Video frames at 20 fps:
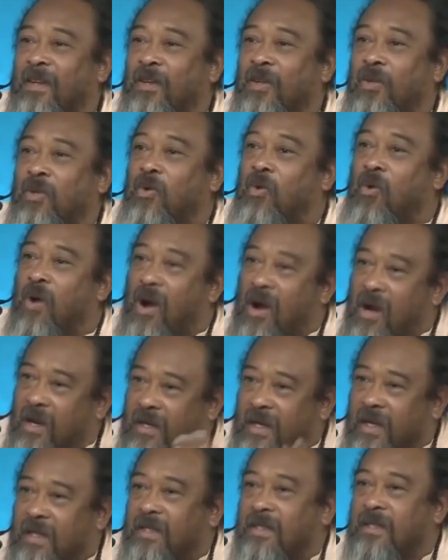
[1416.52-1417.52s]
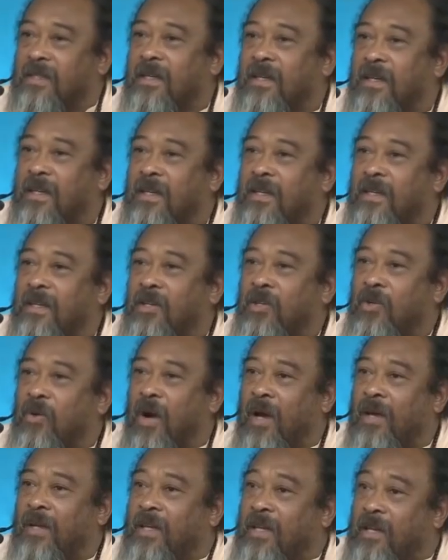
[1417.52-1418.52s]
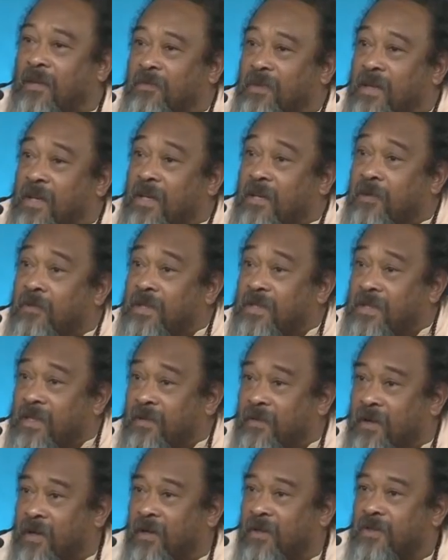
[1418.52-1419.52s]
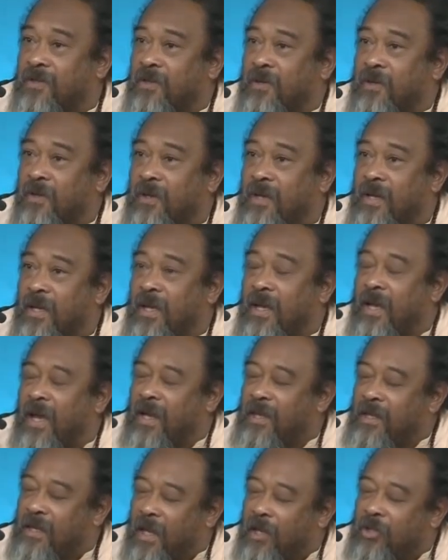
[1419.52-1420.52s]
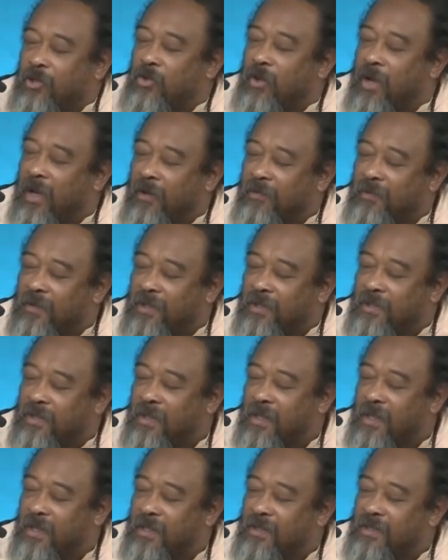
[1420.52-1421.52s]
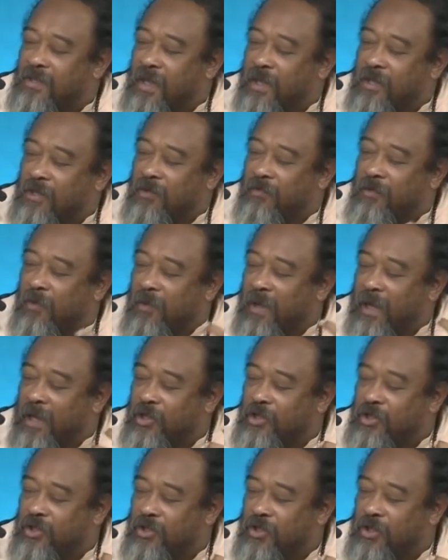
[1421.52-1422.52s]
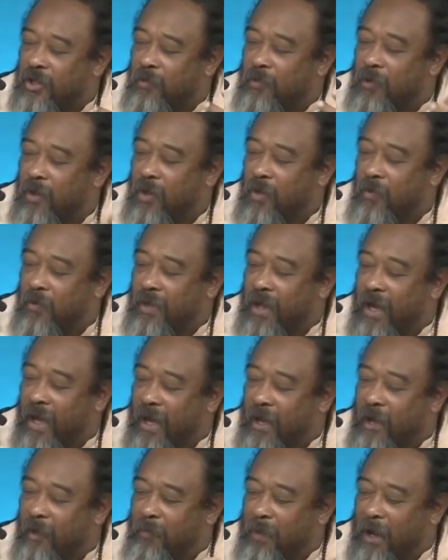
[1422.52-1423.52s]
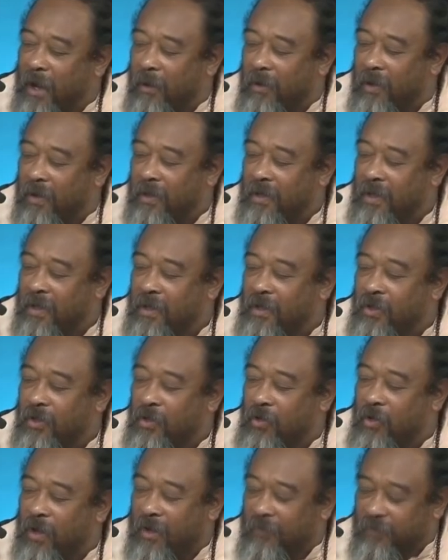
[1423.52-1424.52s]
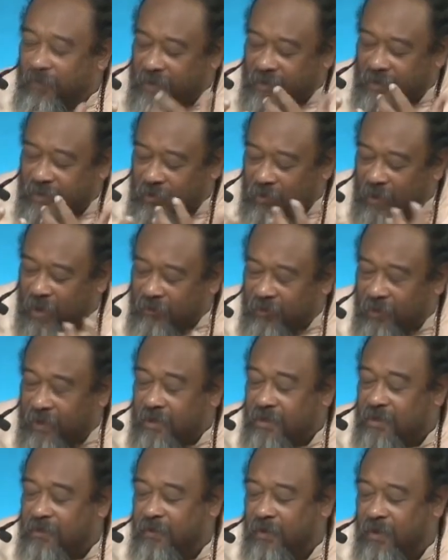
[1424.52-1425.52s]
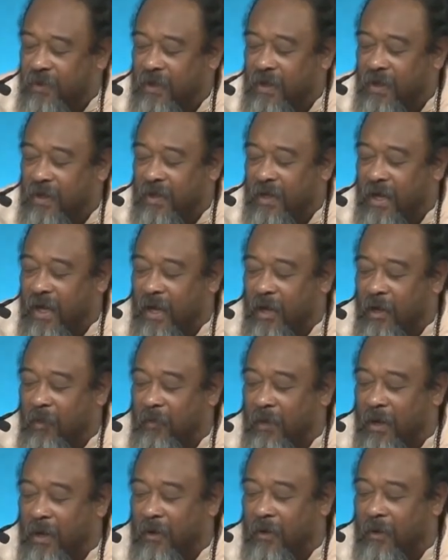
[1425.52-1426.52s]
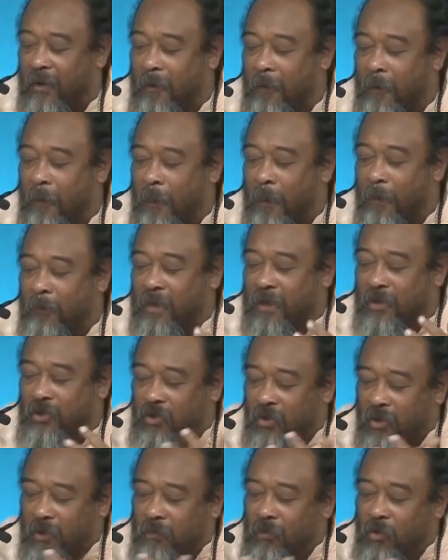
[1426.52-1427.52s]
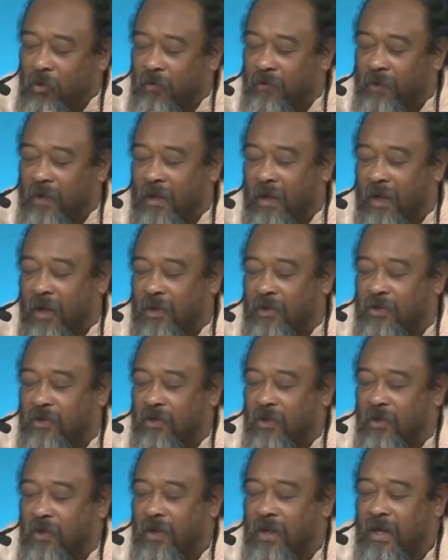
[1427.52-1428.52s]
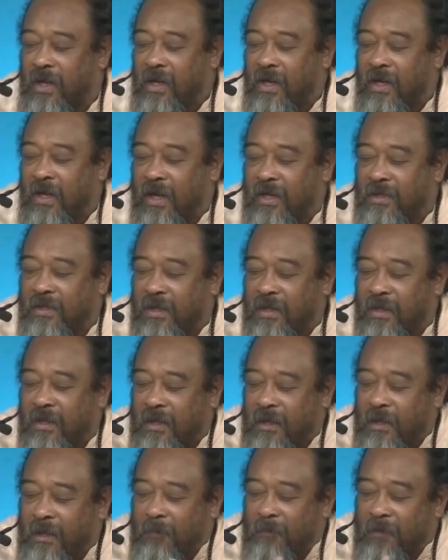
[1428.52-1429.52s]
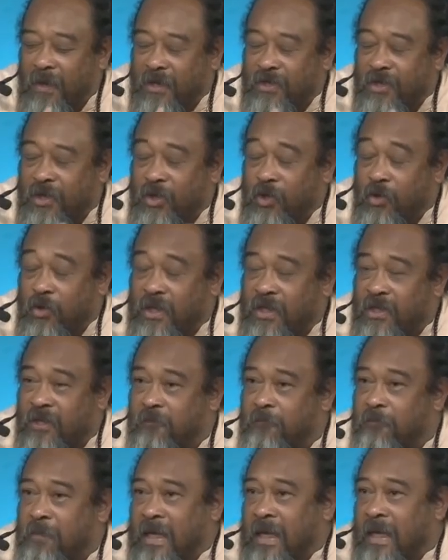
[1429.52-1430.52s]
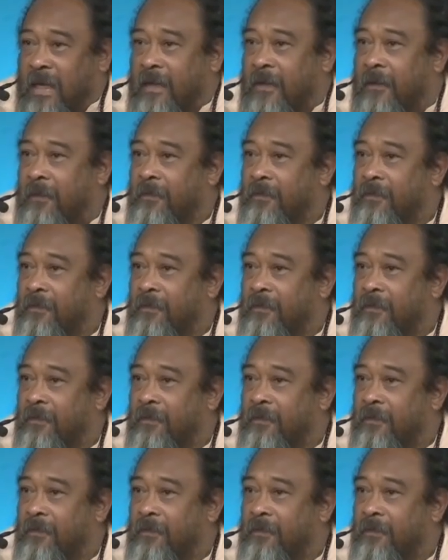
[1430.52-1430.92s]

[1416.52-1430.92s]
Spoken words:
You are that. You are the giving and the receiving also. And yet you have this sense of a relationship with a higher power. You have this reverence for the higher power. But you are moving also as a unitive being.